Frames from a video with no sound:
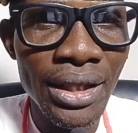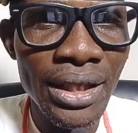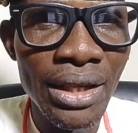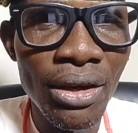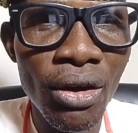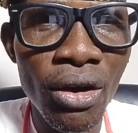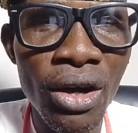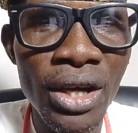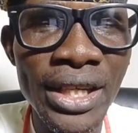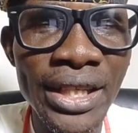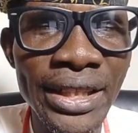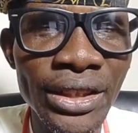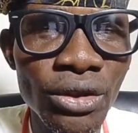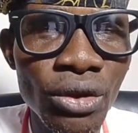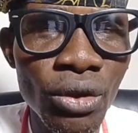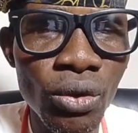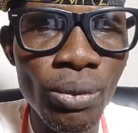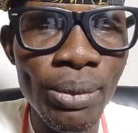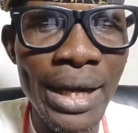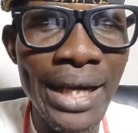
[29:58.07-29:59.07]
or in
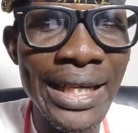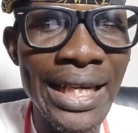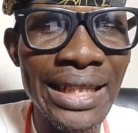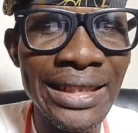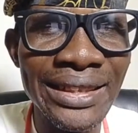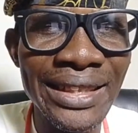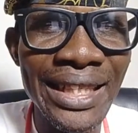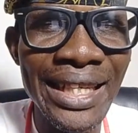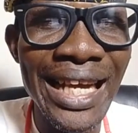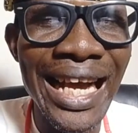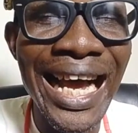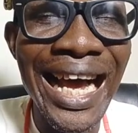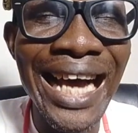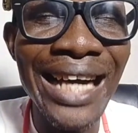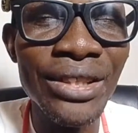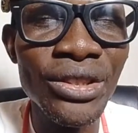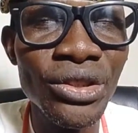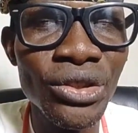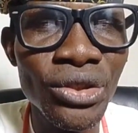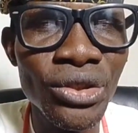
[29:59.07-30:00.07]
Yoruba that say
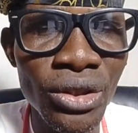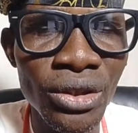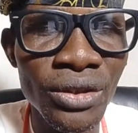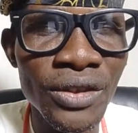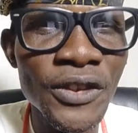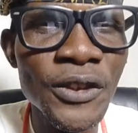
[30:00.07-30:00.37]
action